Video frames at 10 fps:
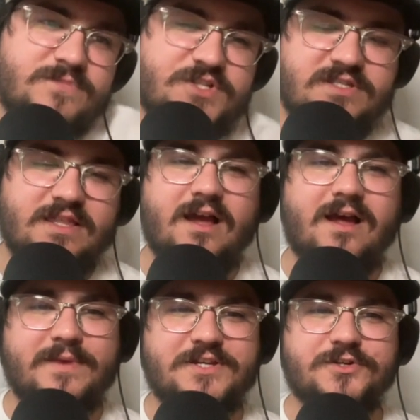Just
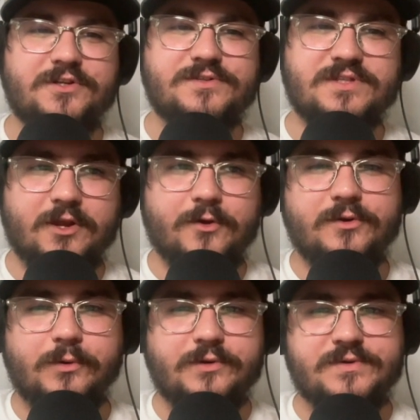make sure to use the code
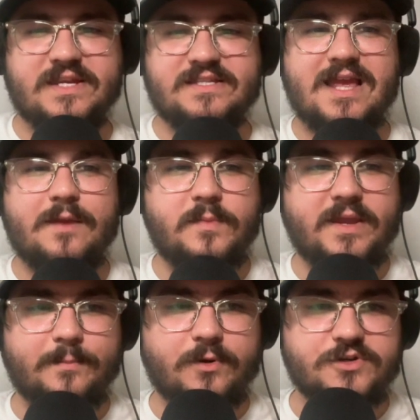NewtNews next time you
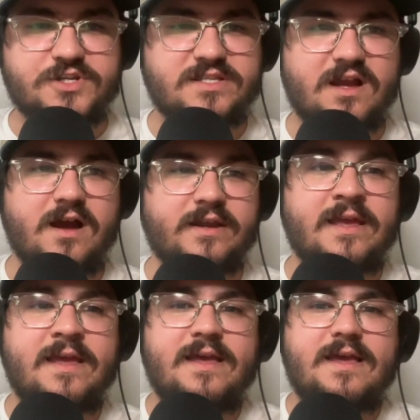make a purchase on
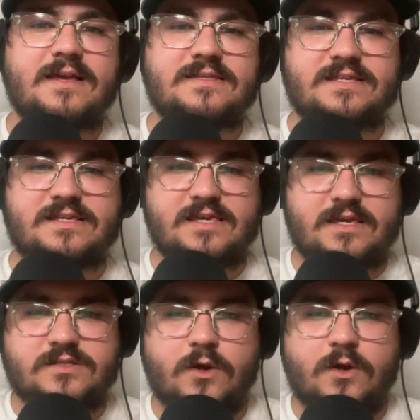SeatGeek.